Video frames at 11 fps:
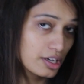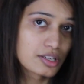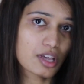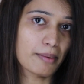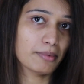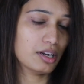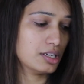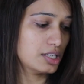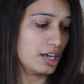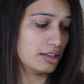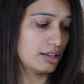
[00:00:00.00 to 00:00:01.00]
So I'm gonna
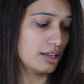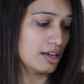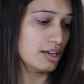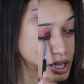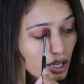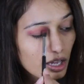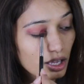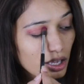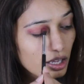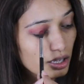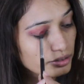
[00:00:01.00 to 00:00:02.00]
take this. I
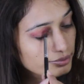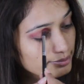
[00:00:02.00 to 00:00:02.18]
wish I could.